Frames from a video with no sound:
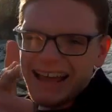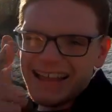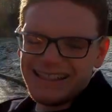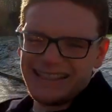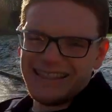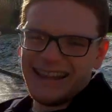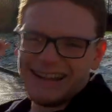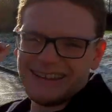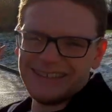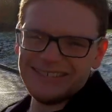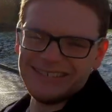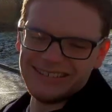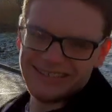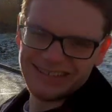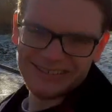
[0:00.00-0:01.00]
Hello
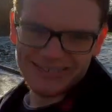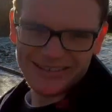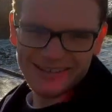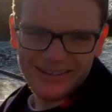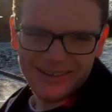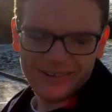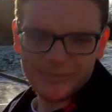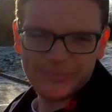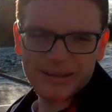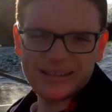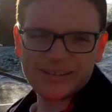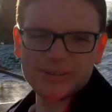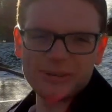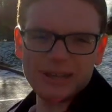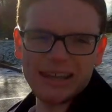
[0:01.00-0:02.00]
you lot,
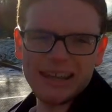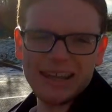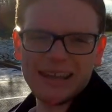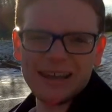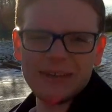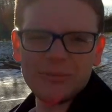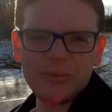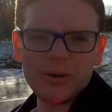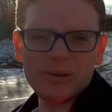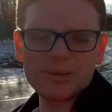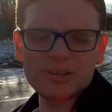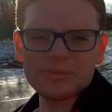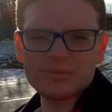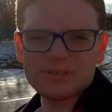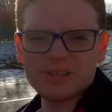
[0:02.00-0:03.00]
Miller Corner here and
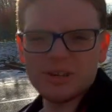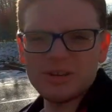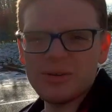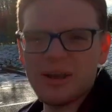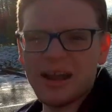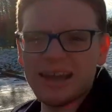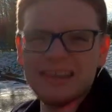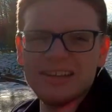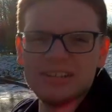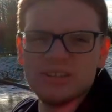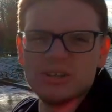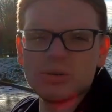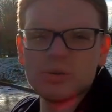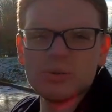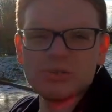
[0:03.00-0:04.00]
welcome to a
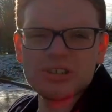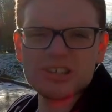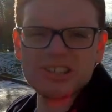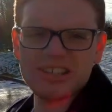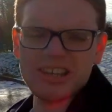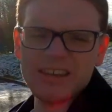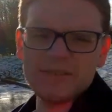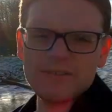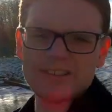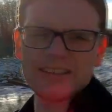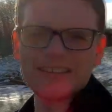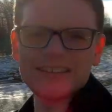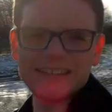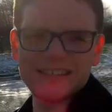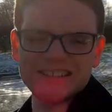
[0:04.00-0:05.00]
gorgeous, if
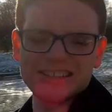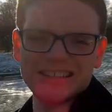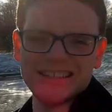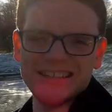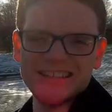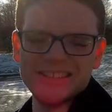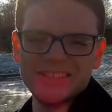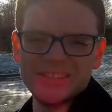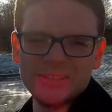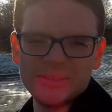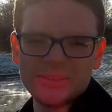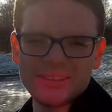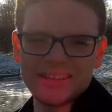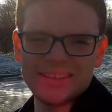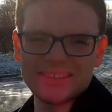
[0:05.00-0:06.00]
slightly chilly,
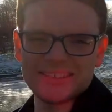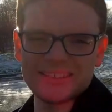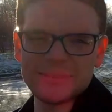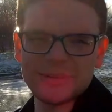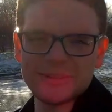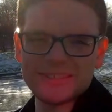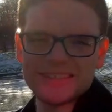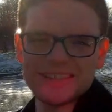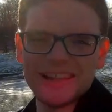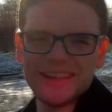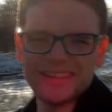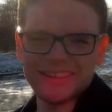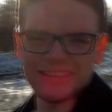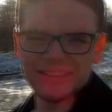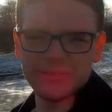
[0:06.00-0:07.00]
Newcastle upon
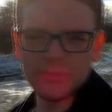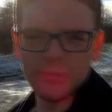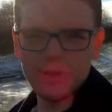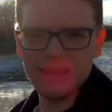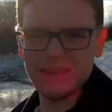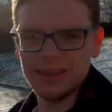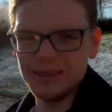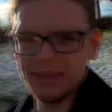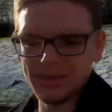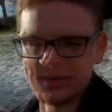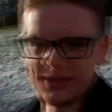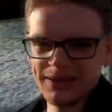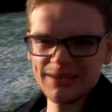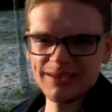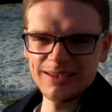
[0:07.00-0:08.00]
Tyne with
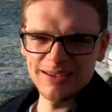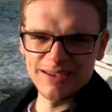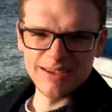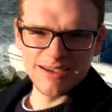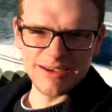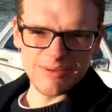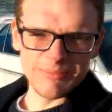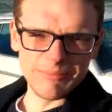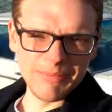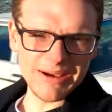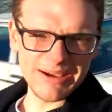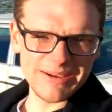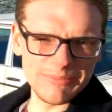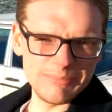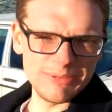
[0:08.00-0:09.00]

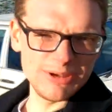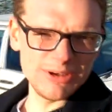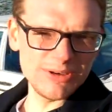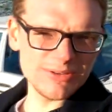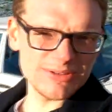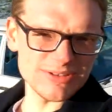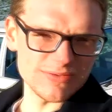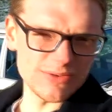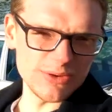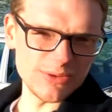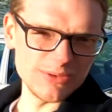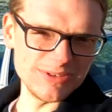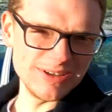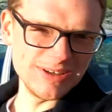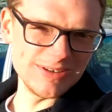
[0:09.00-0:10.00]
my
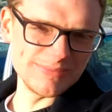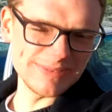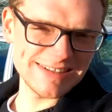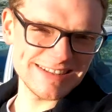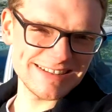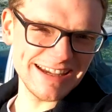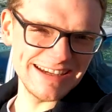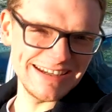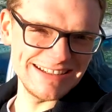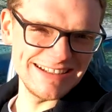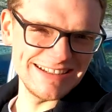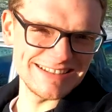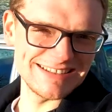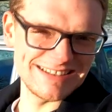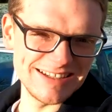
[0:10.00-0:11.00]
beautiful new
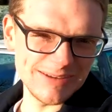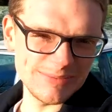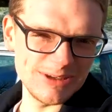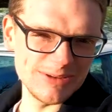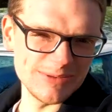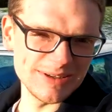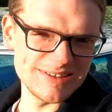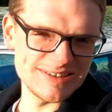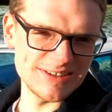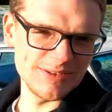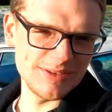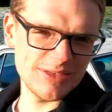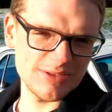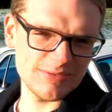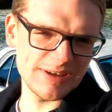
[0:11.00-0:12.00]
Mercedes
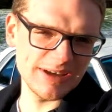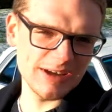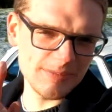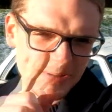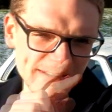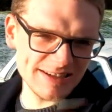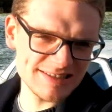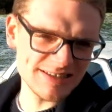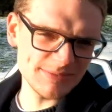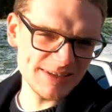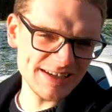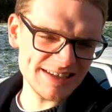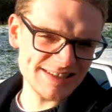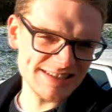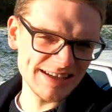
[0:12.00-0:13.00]
W123. I picked this up
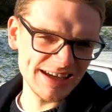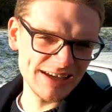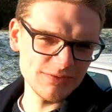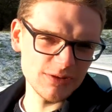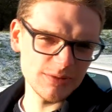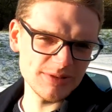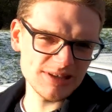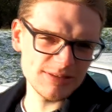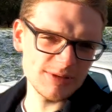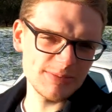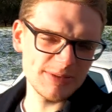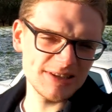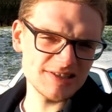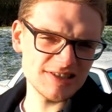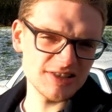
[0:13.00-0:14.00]
yesterday from the
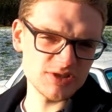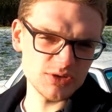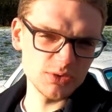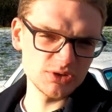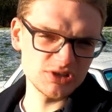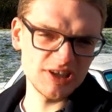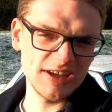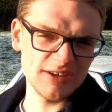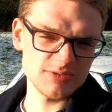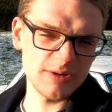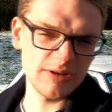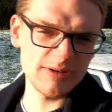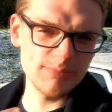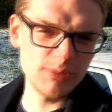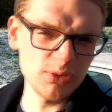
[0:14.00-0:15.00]
WB & Sons auction house
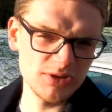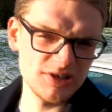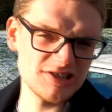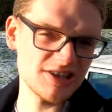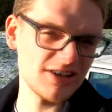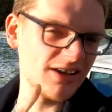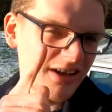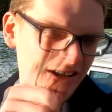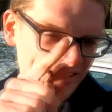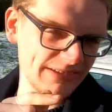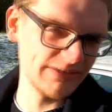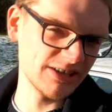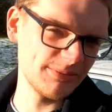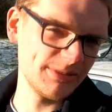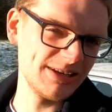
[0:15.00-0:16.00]
where I bought this car.
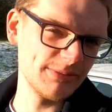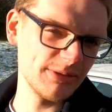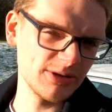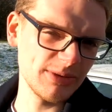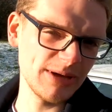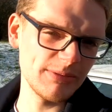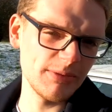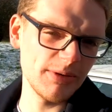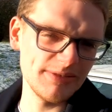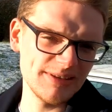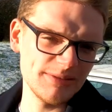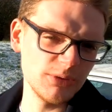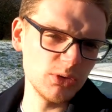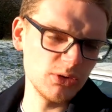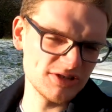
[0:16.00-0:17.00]
Highly recommended, by the way. We work with
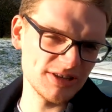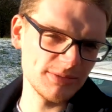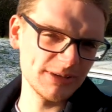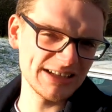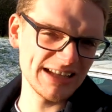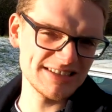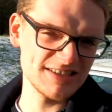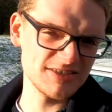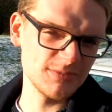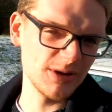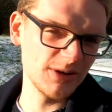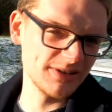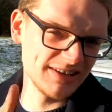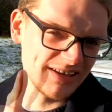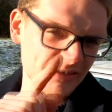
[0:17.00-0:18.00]
them all the time on Classics
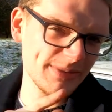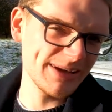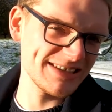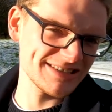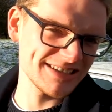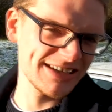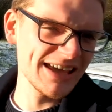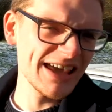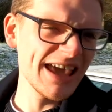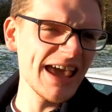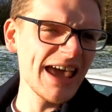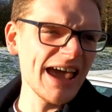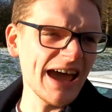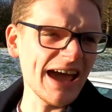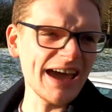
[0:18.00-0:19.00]
World. They're amazing.
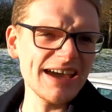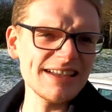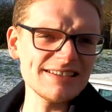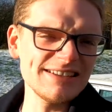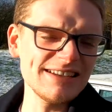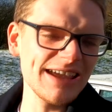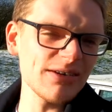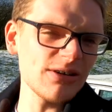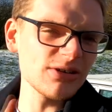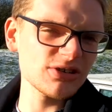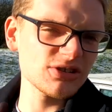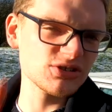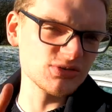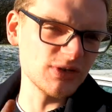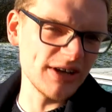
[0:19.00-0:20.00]
And now I've
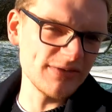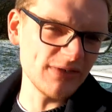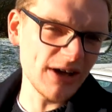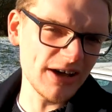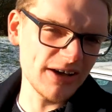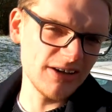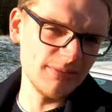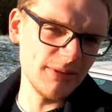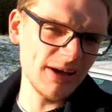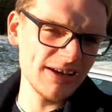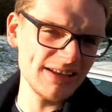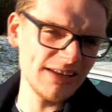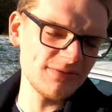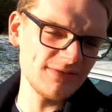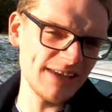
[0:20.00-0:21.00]
got to drive home.
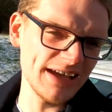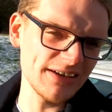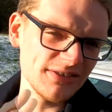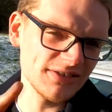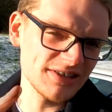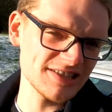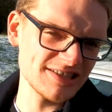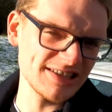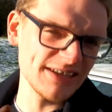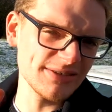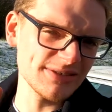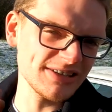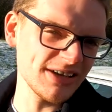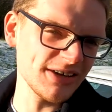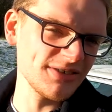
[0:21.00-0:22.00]
I live down on the
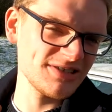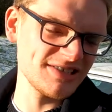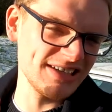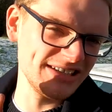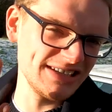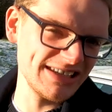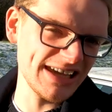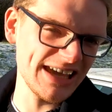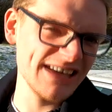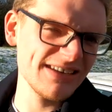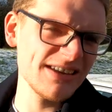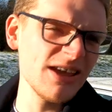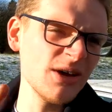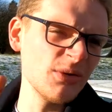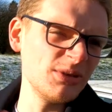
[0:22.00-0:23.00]
south coast in
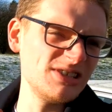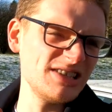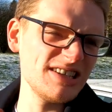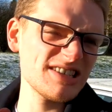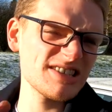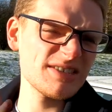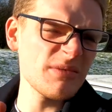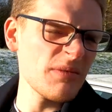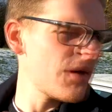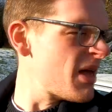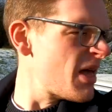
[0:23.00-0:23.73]
Kent, which is